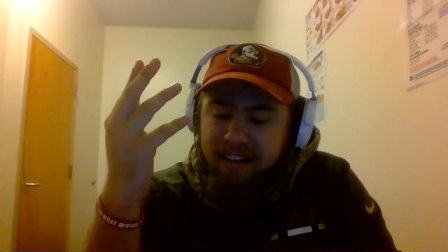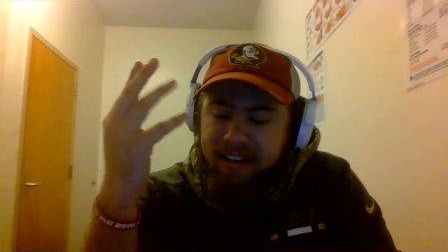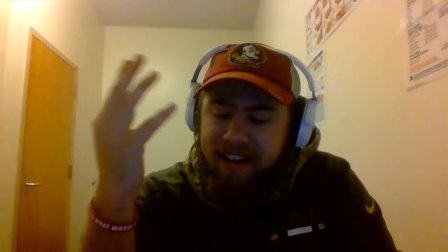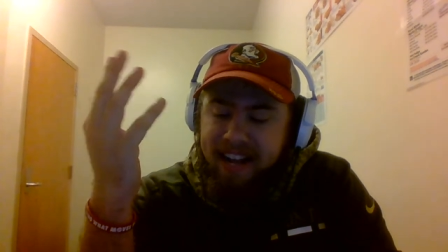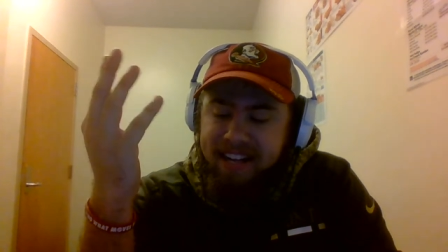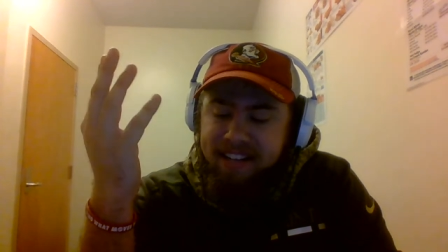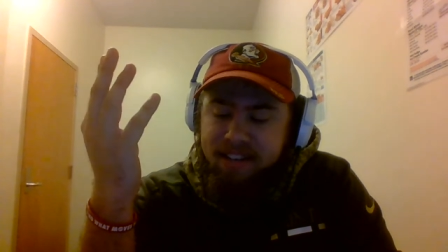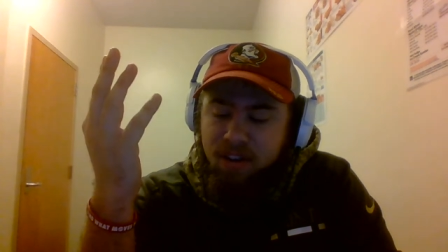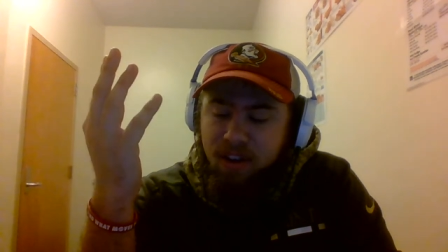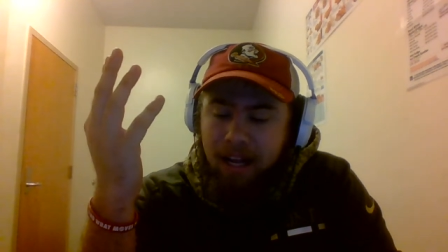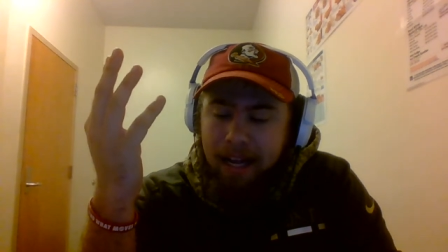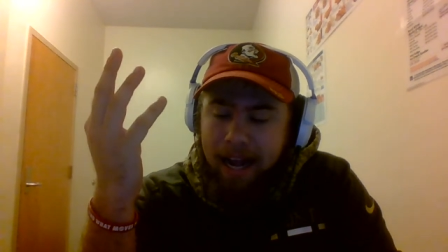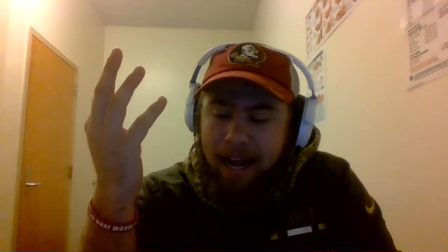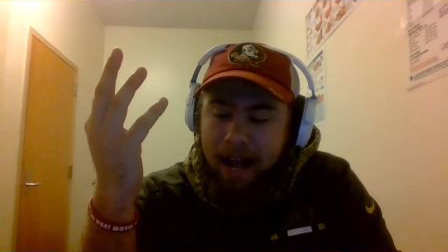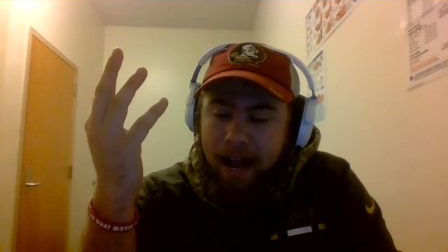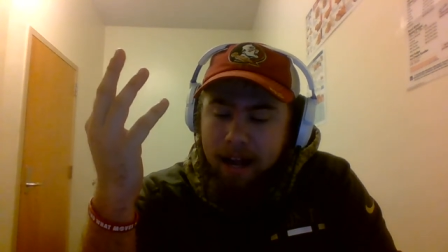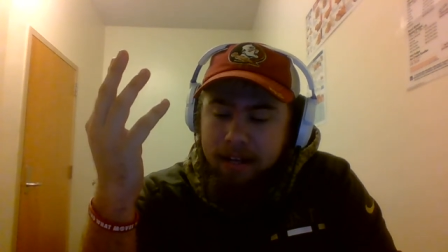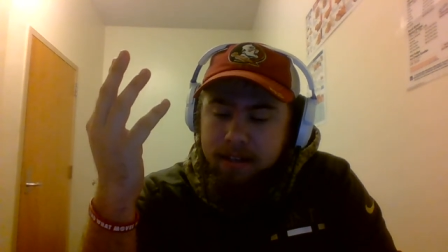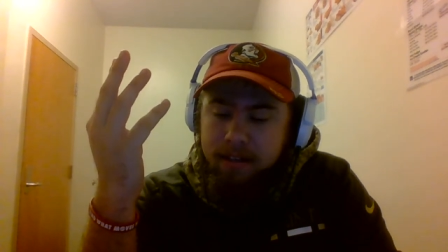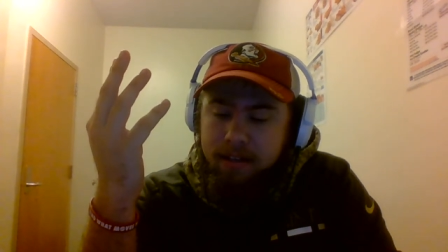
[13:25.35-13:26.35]
and that's all I
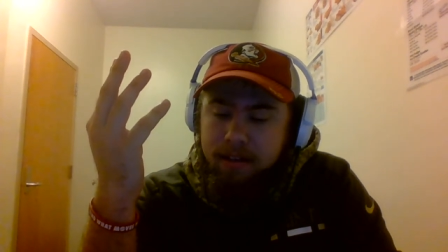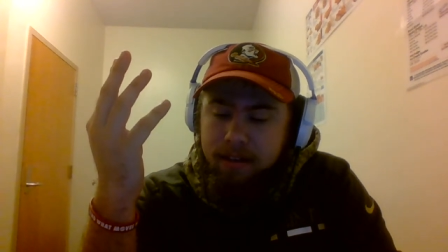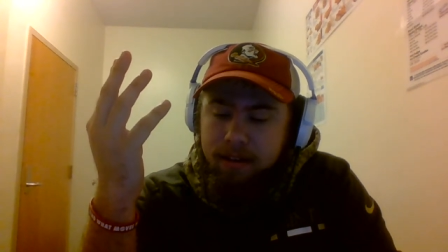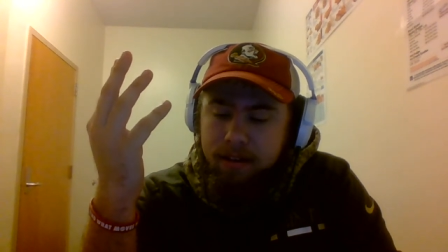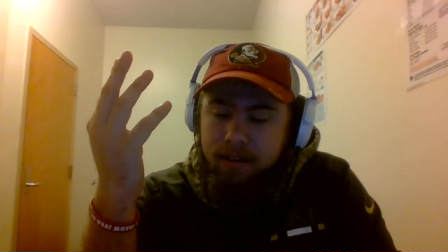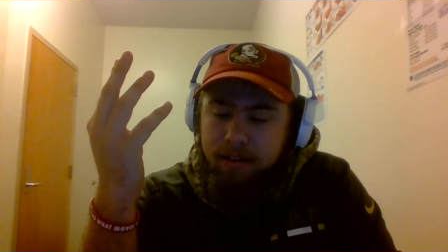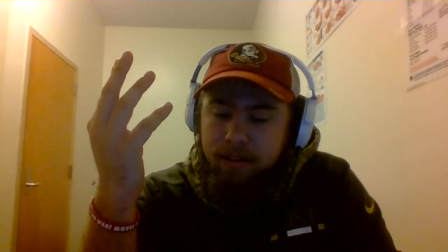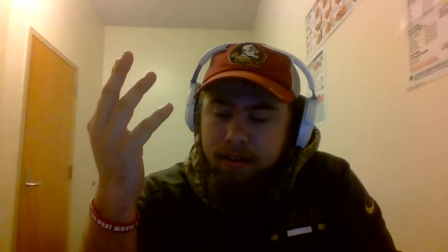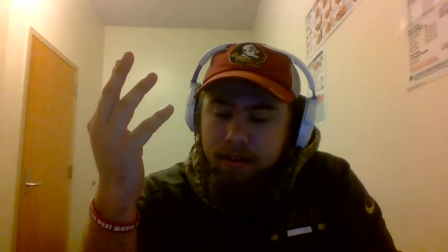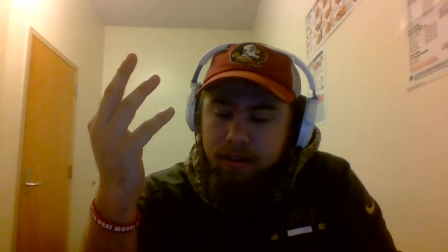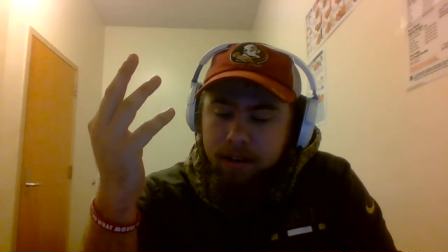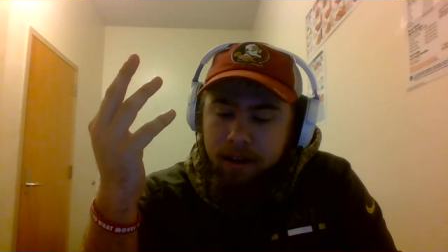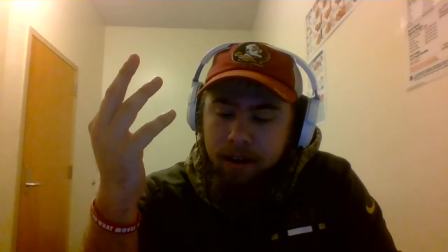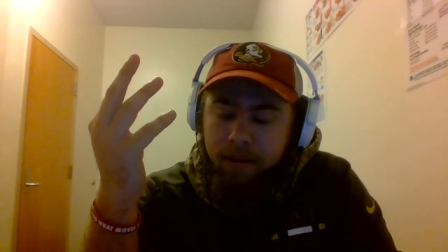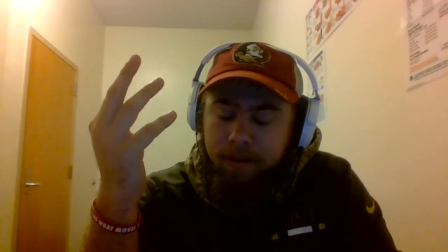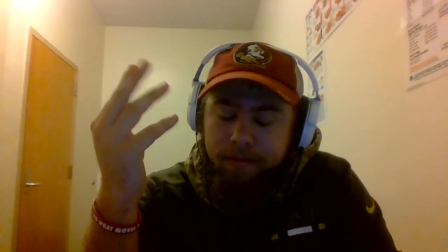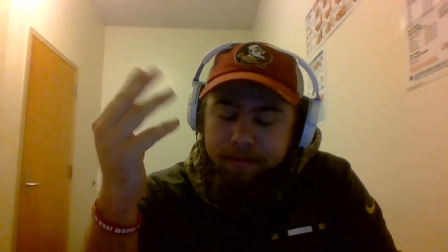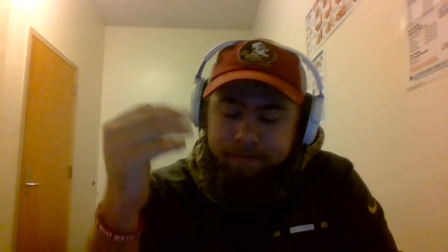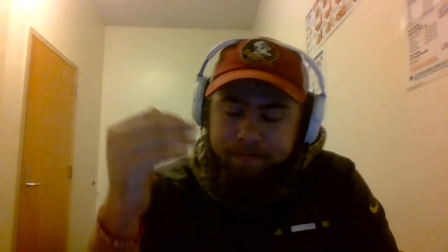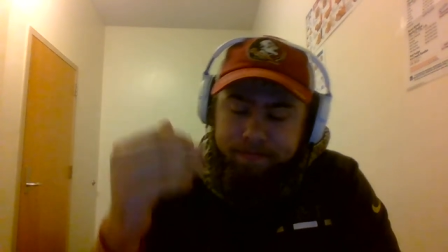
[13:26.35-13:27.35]
ask, you
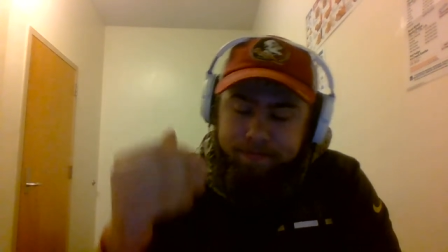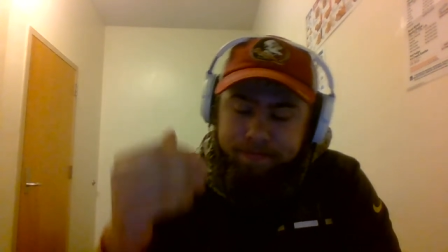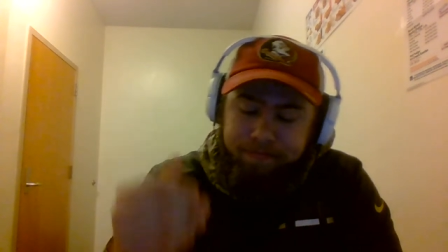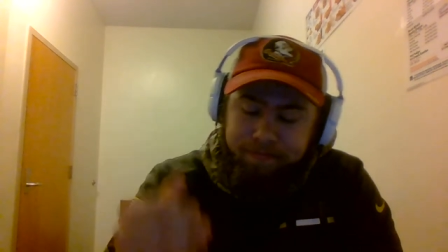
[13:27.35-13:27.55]
know.